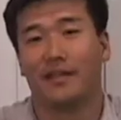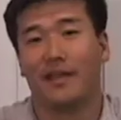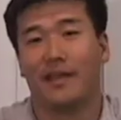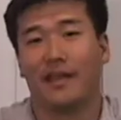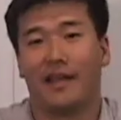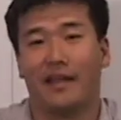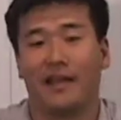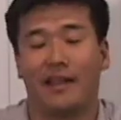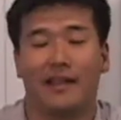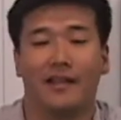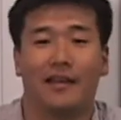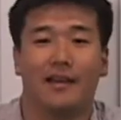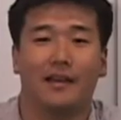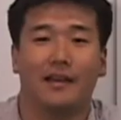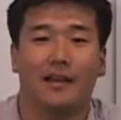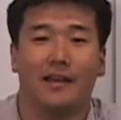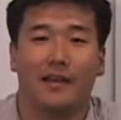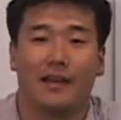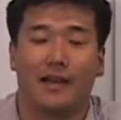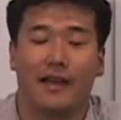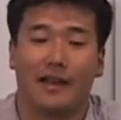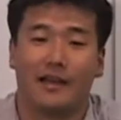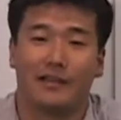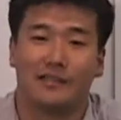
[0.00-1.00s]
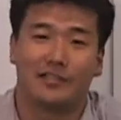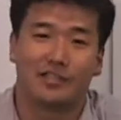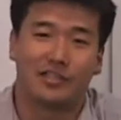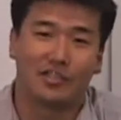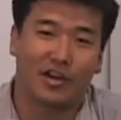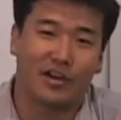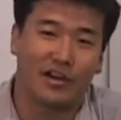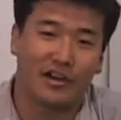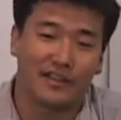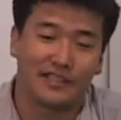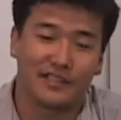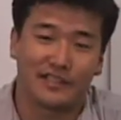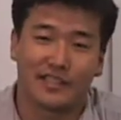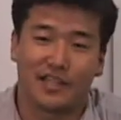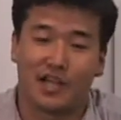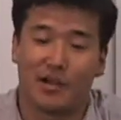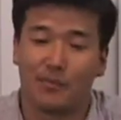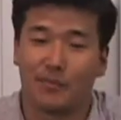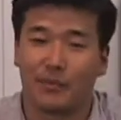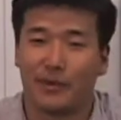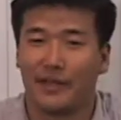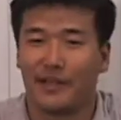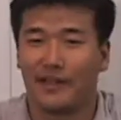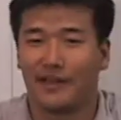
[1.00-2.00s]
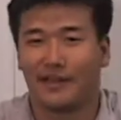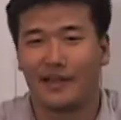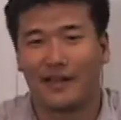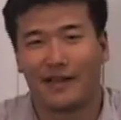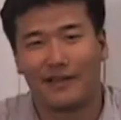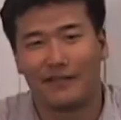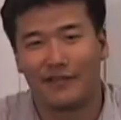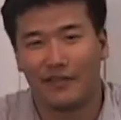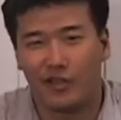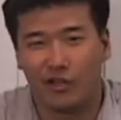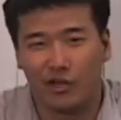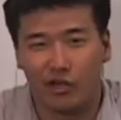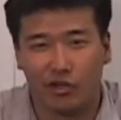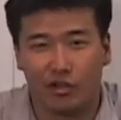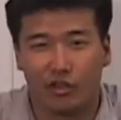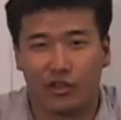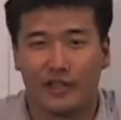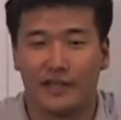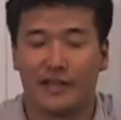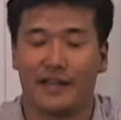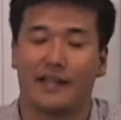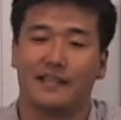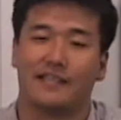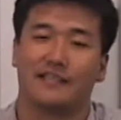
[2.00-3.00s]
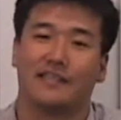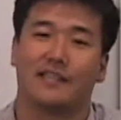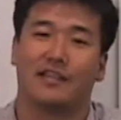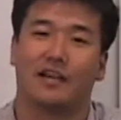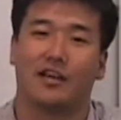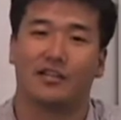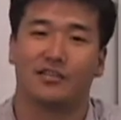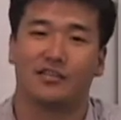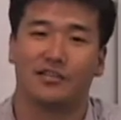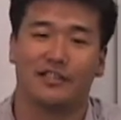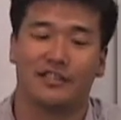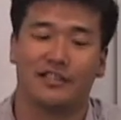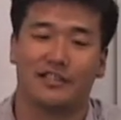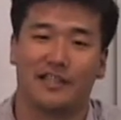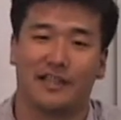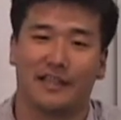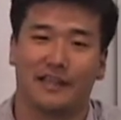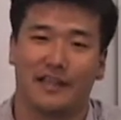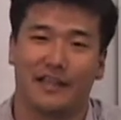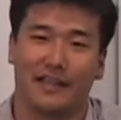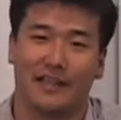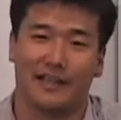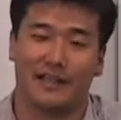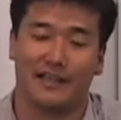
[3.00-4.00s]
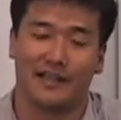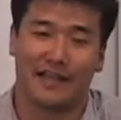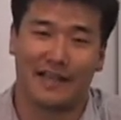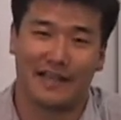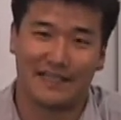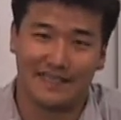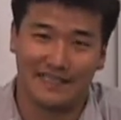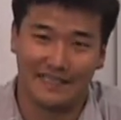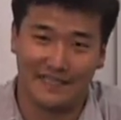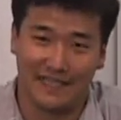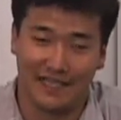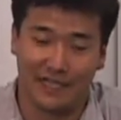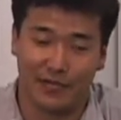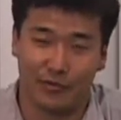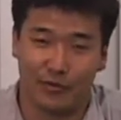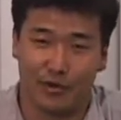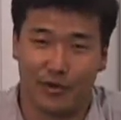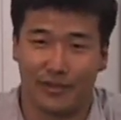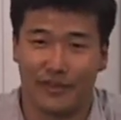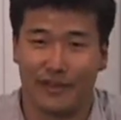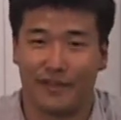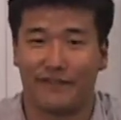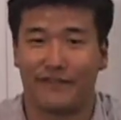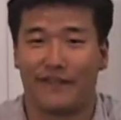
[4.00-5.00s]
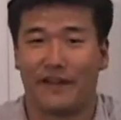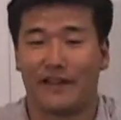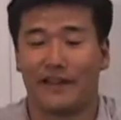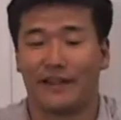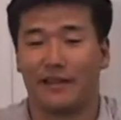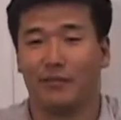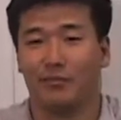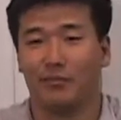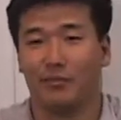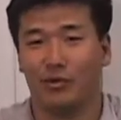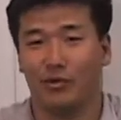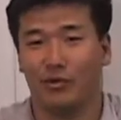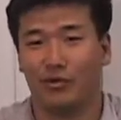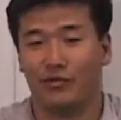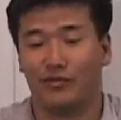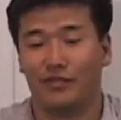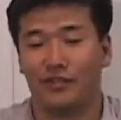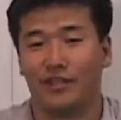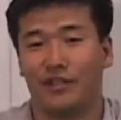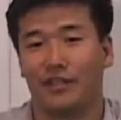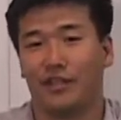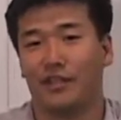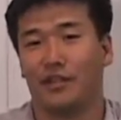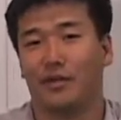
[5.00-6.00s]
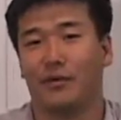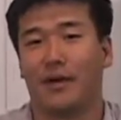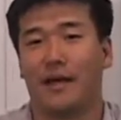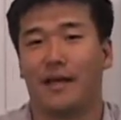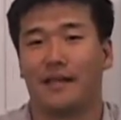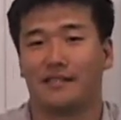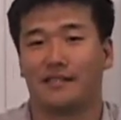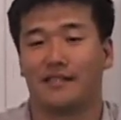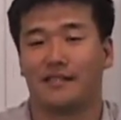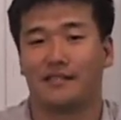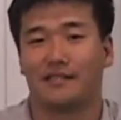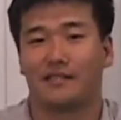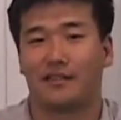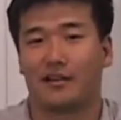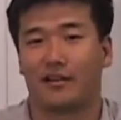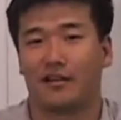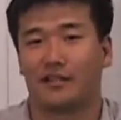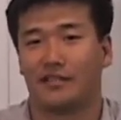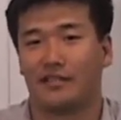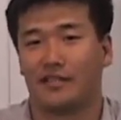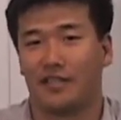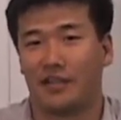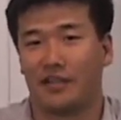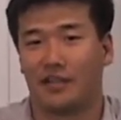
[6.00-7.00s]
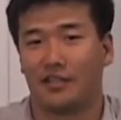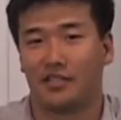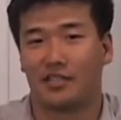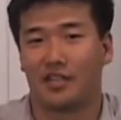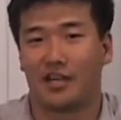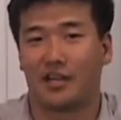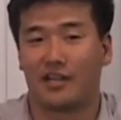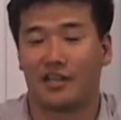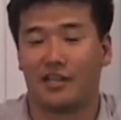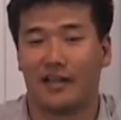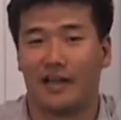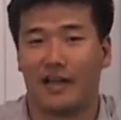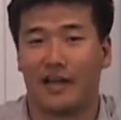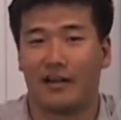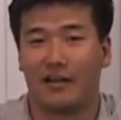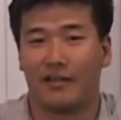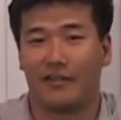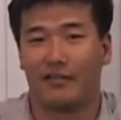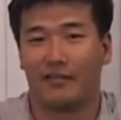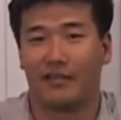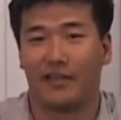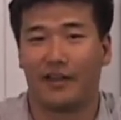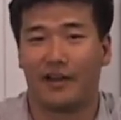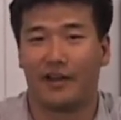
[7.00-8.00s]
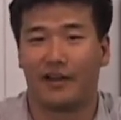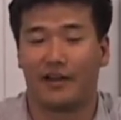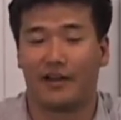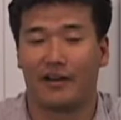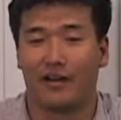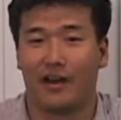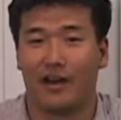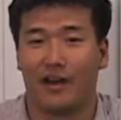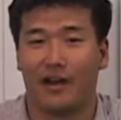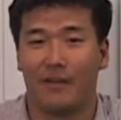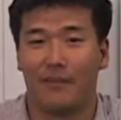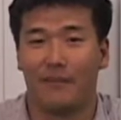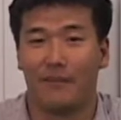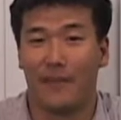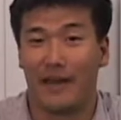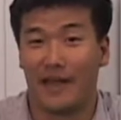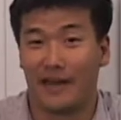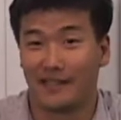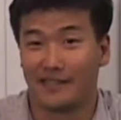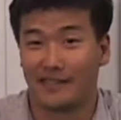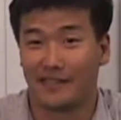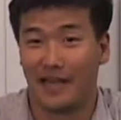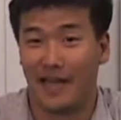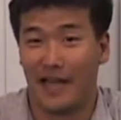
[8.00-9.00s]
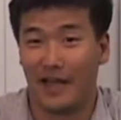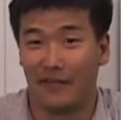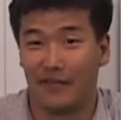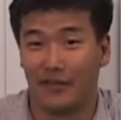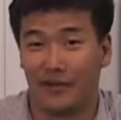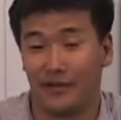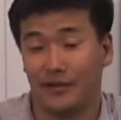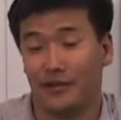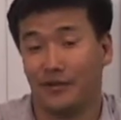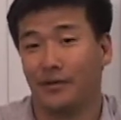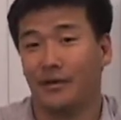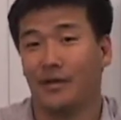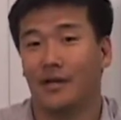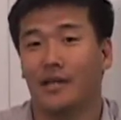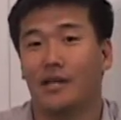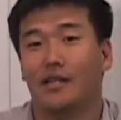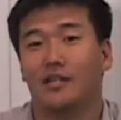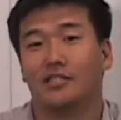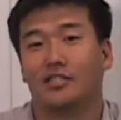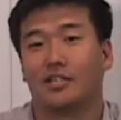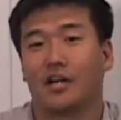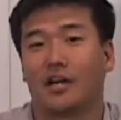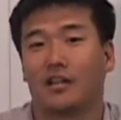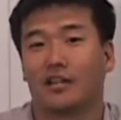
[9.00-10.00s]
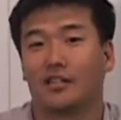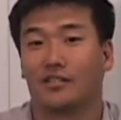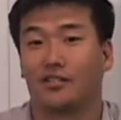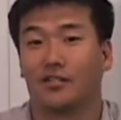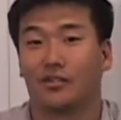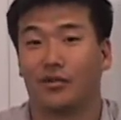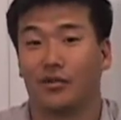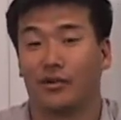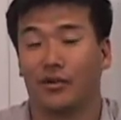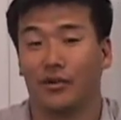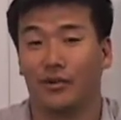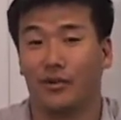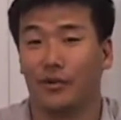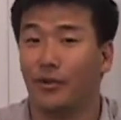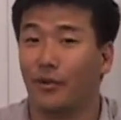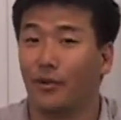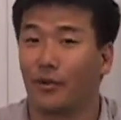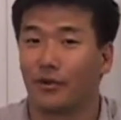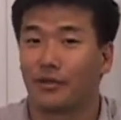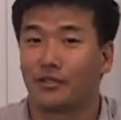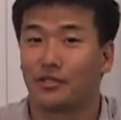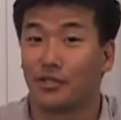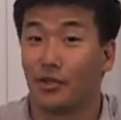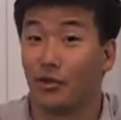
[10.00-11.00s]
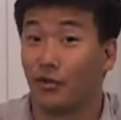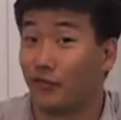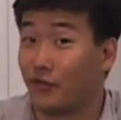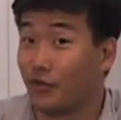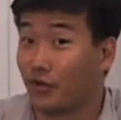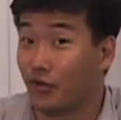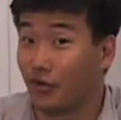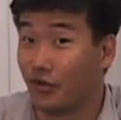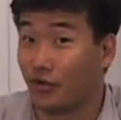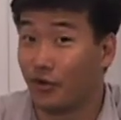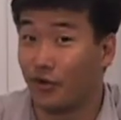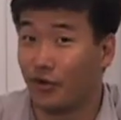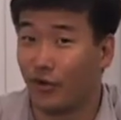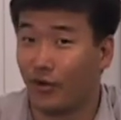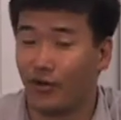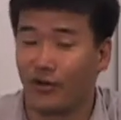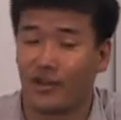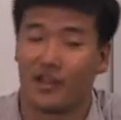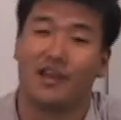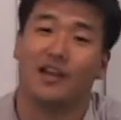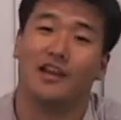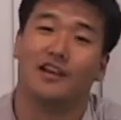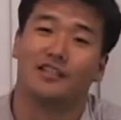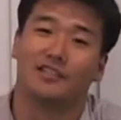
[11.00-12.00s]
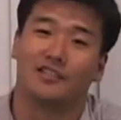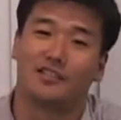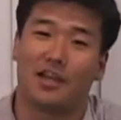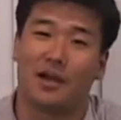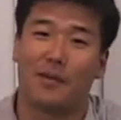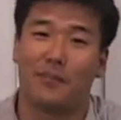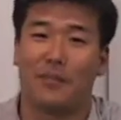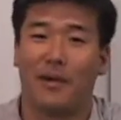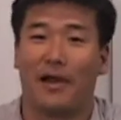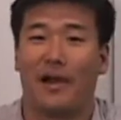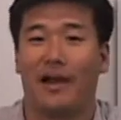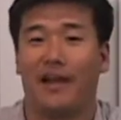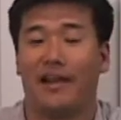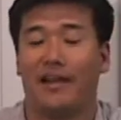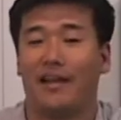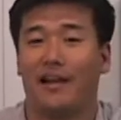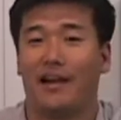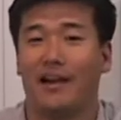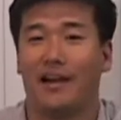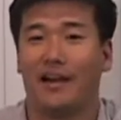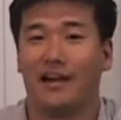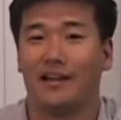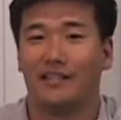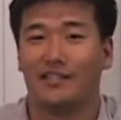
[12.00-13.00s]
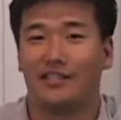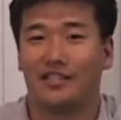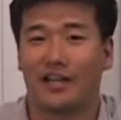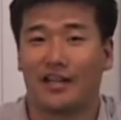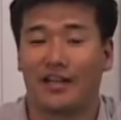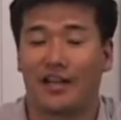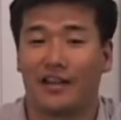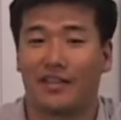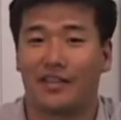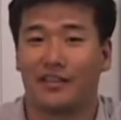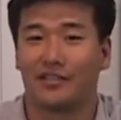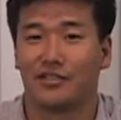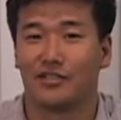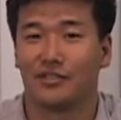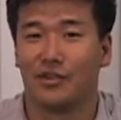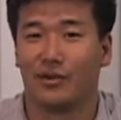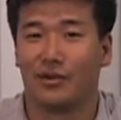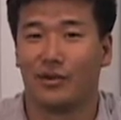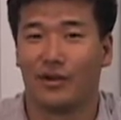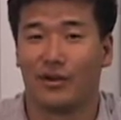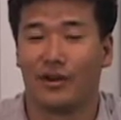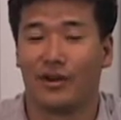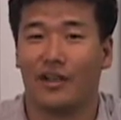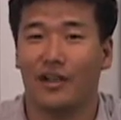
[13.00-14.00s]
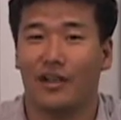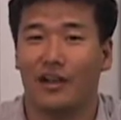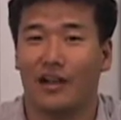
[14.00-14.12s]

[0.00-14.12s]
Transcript: they had started as a company in kind of the early 1900s, and then in 1991 they finally moved to the U.S. and started selling chocolate out of their Madison Avenue chocolate store in New York. So if you're in New York, stop by, check out their store.